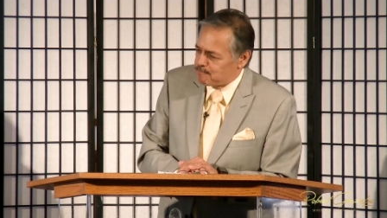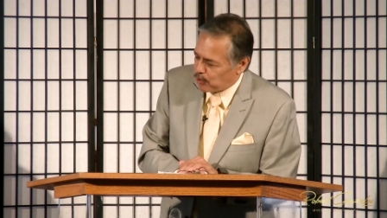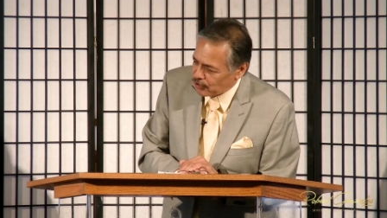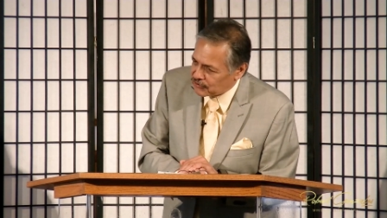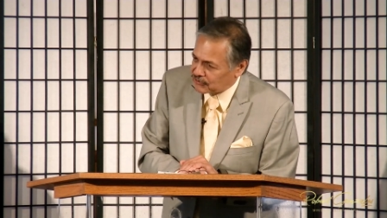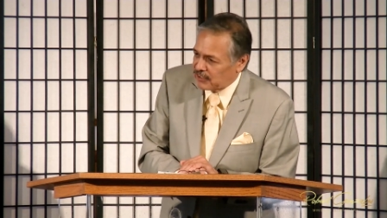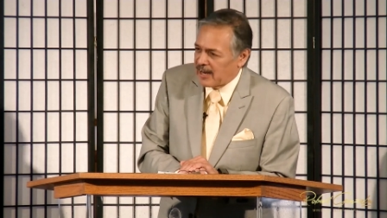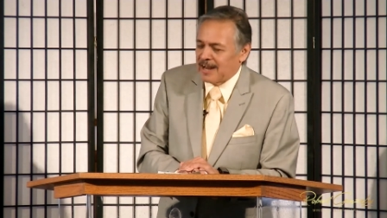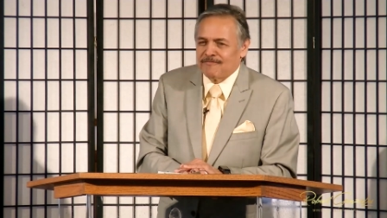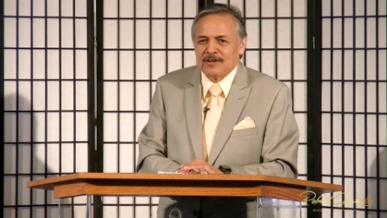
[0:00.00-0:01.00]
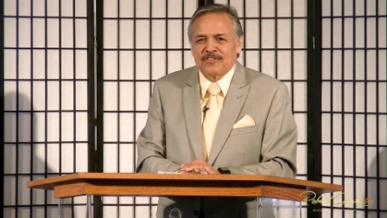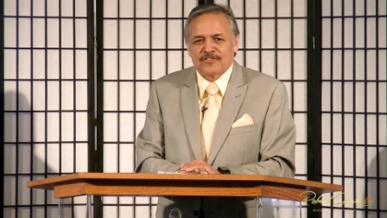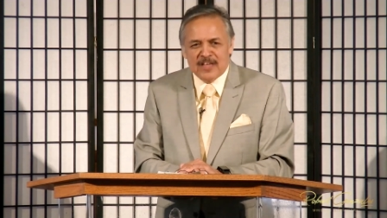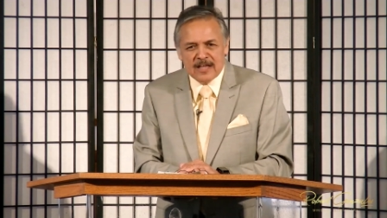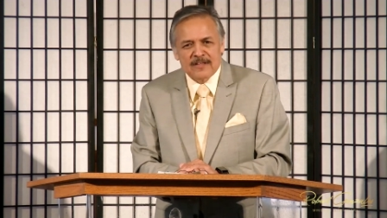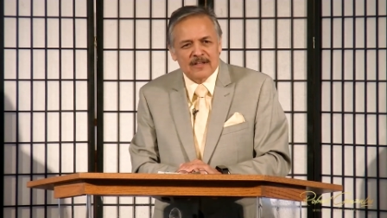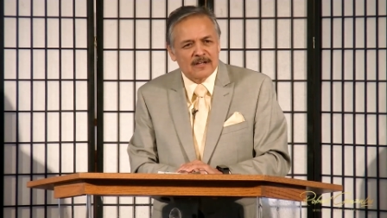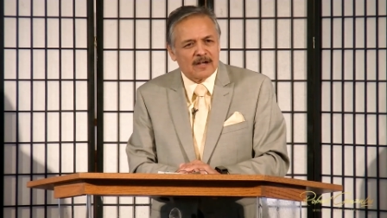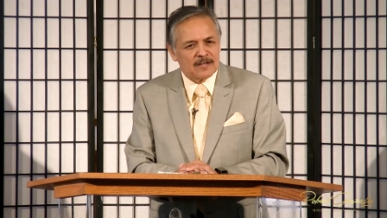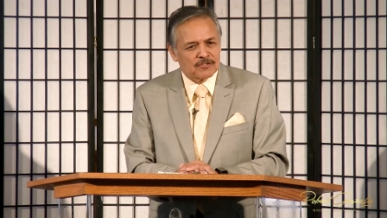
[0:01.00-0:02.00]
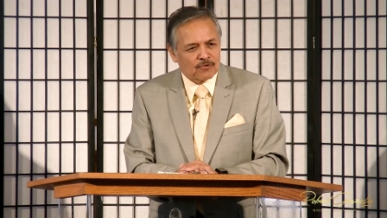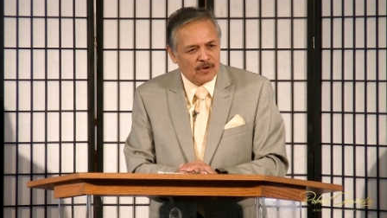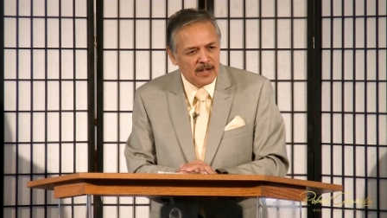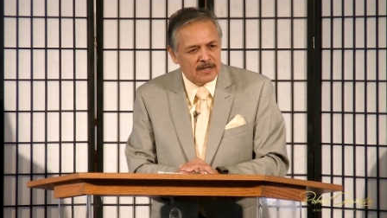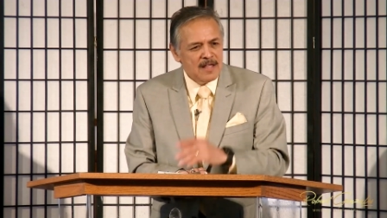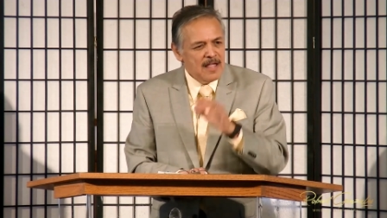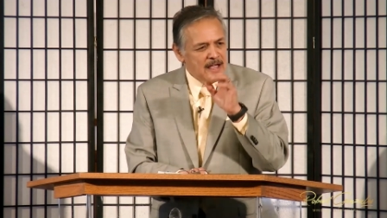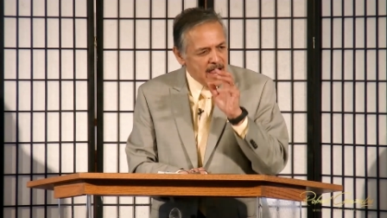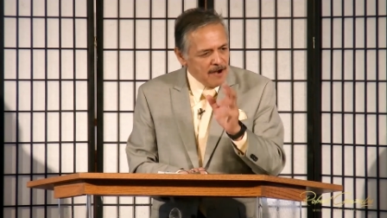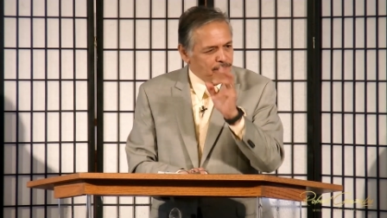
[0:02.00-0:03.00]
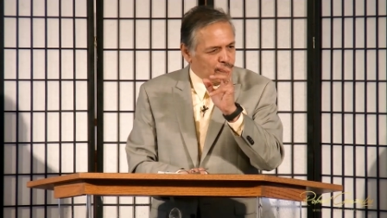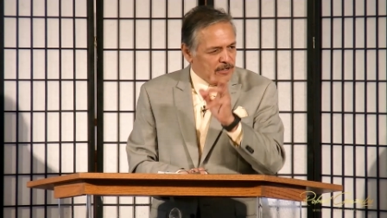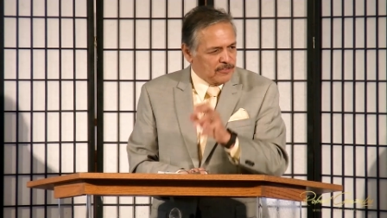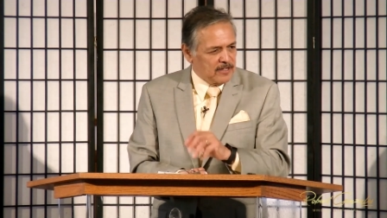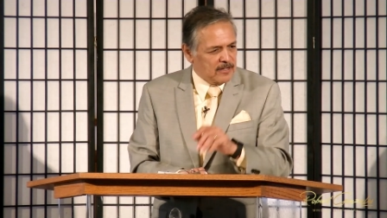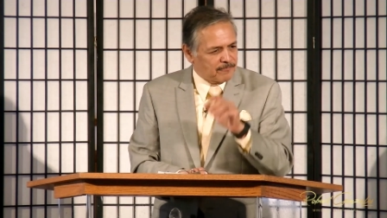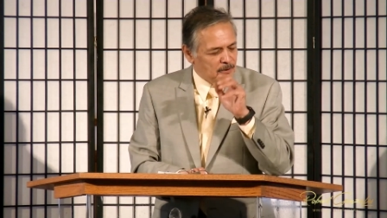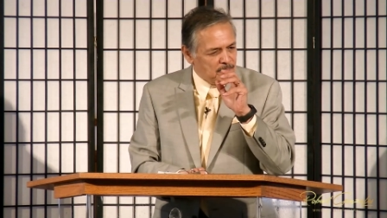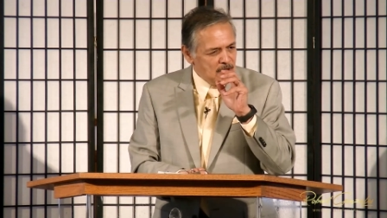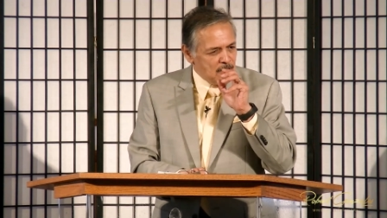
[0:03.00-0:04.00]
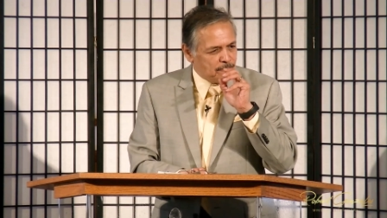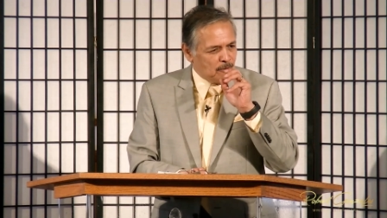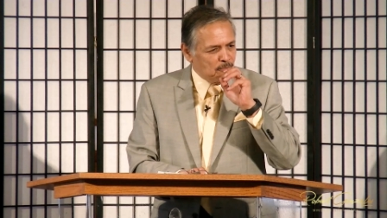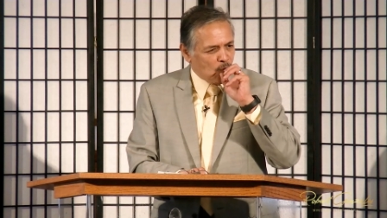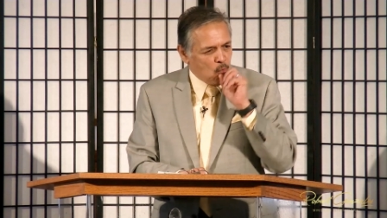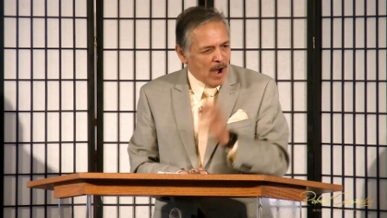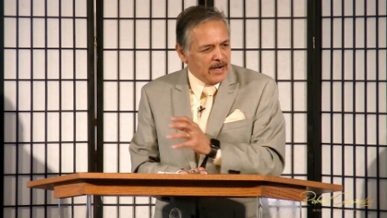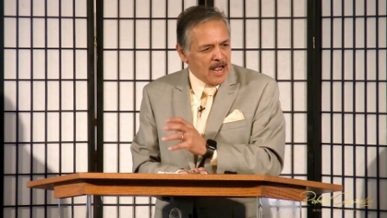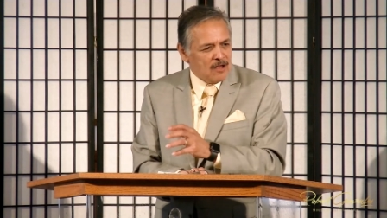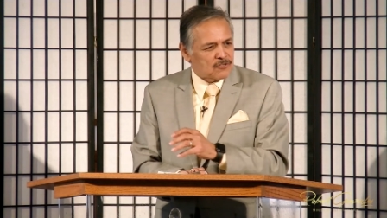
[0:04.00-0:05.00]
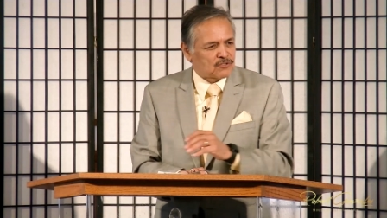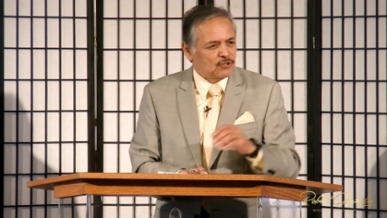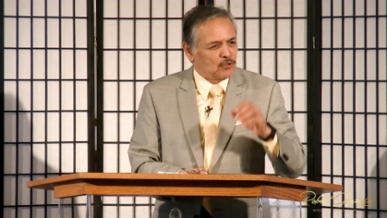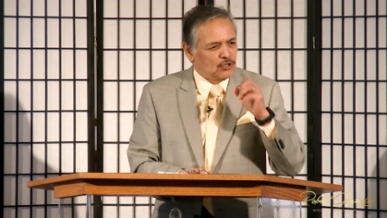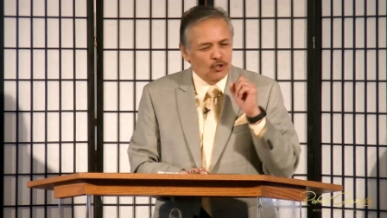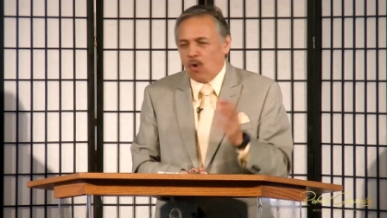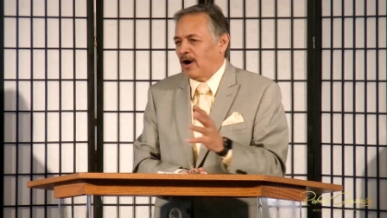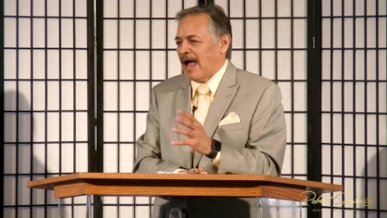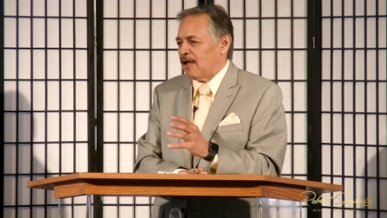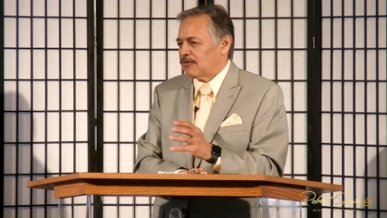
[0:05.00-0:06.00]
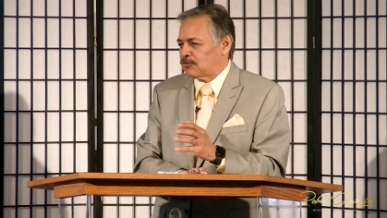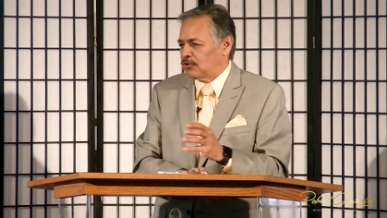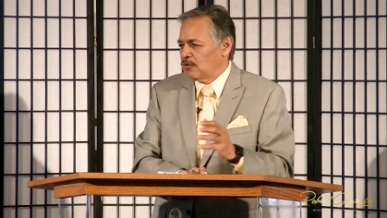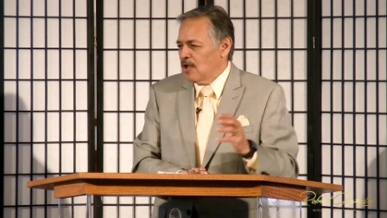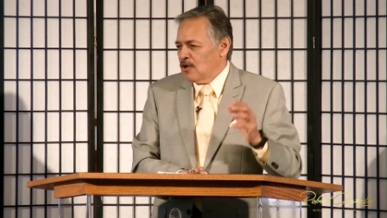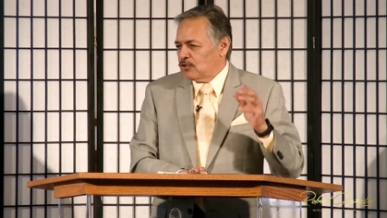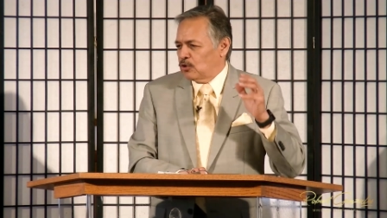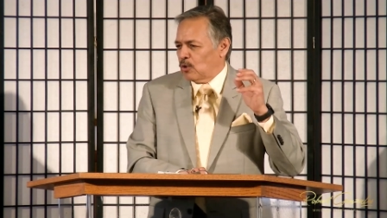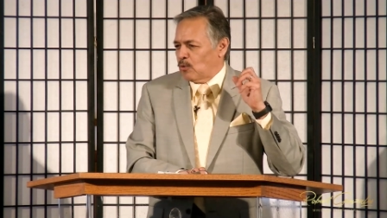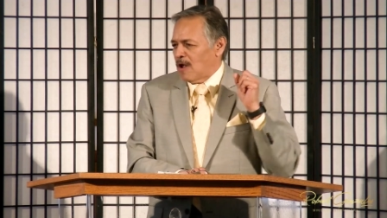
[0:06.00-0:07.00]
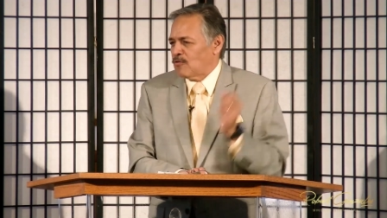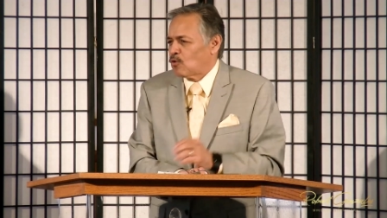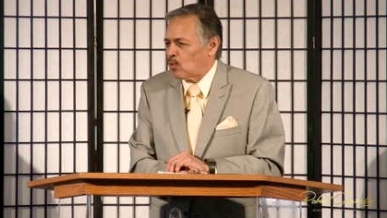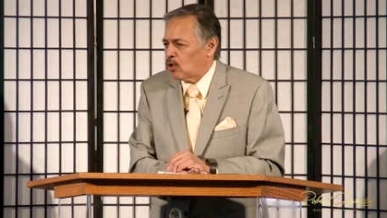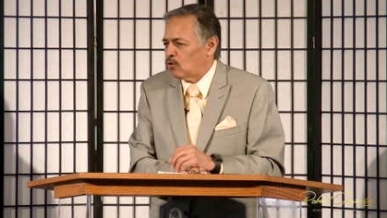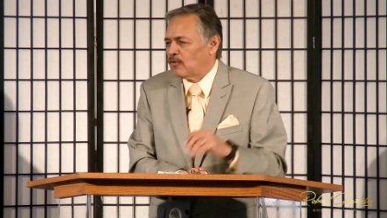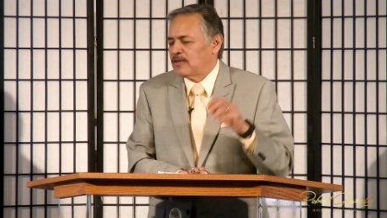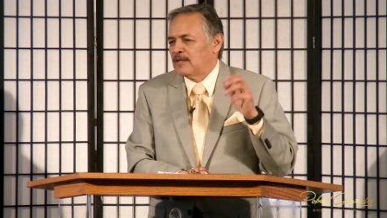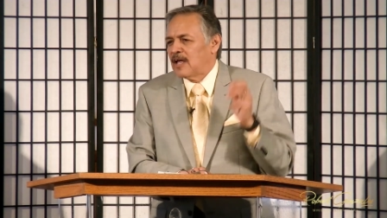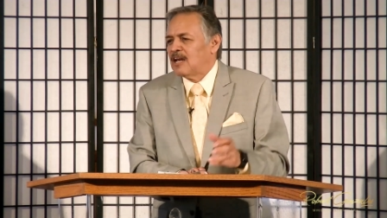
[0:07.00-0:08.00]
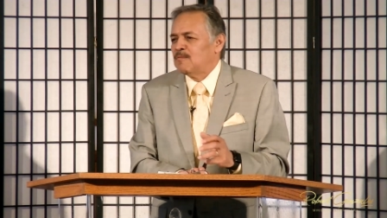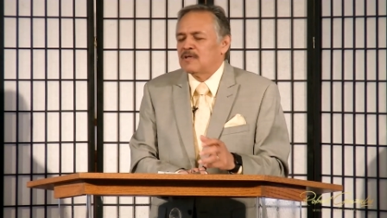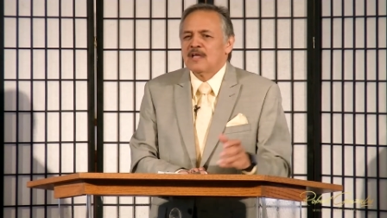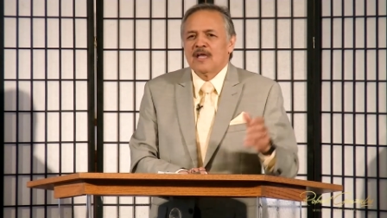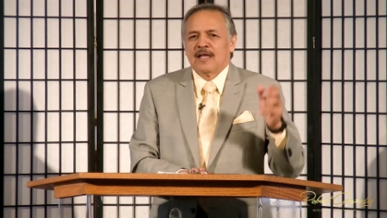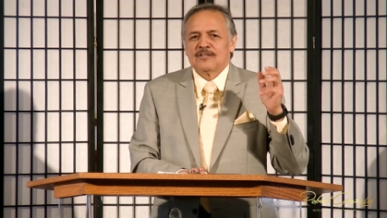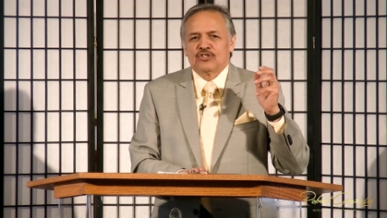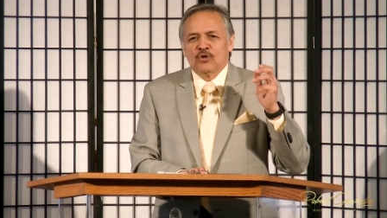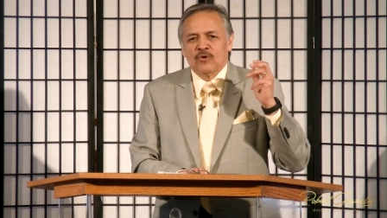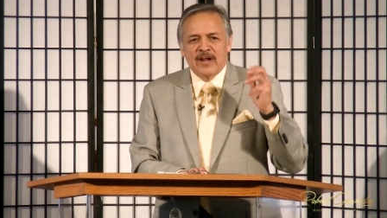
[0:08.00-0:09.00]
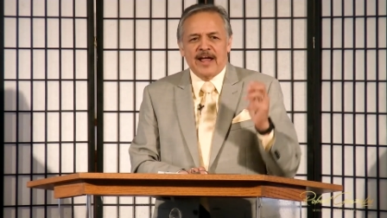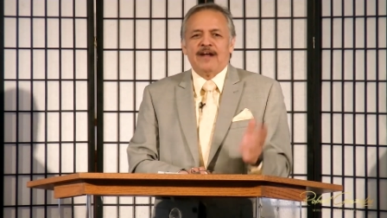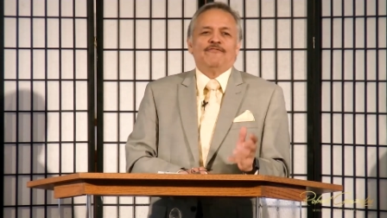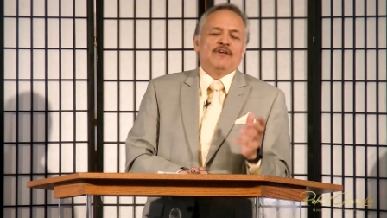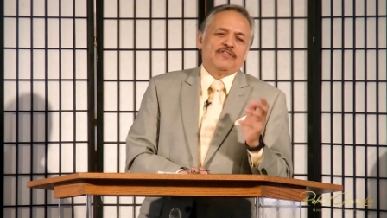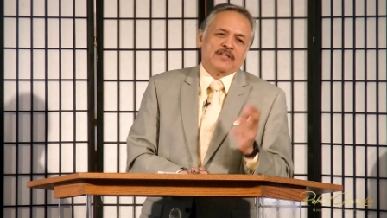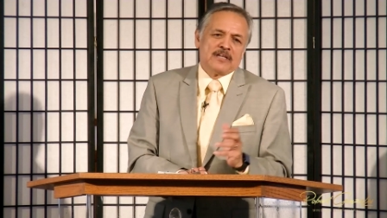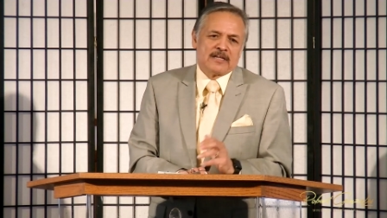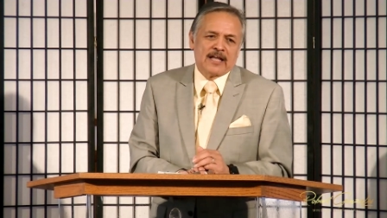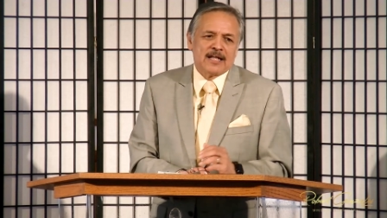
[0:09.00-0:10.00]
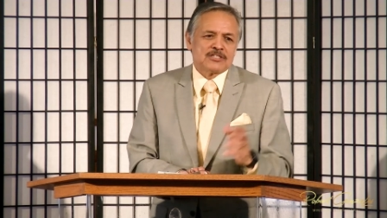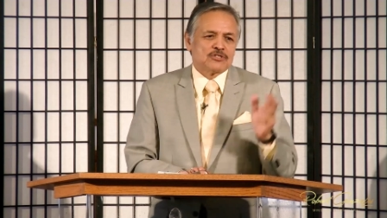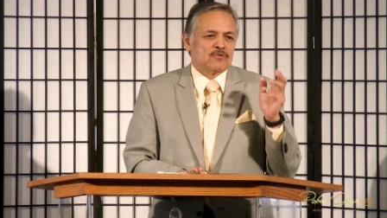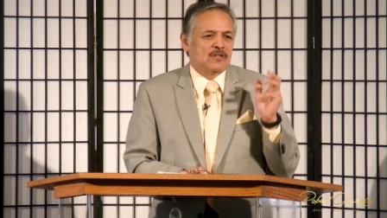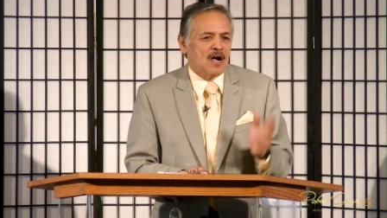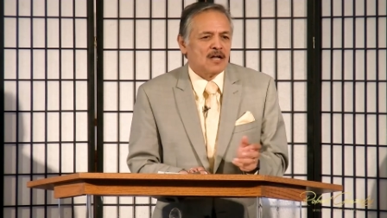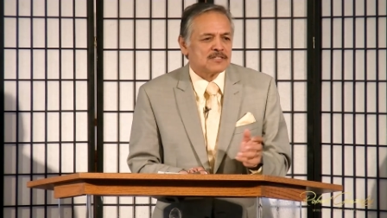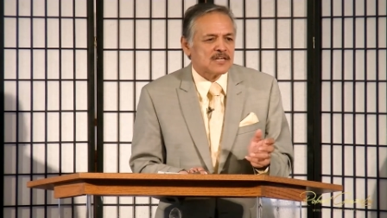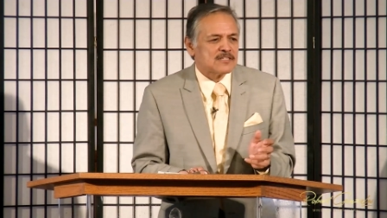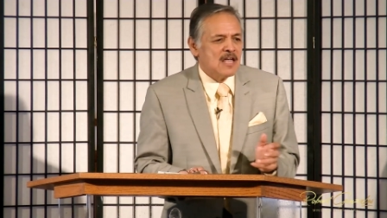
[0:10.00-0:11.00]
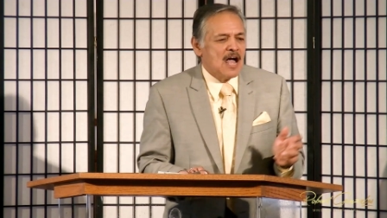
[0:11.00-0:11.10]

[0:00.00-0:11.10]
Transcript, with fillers: person, everything that God has created. Everything from the White House to your house to around the world, the enemy is doing everything he can. So God says,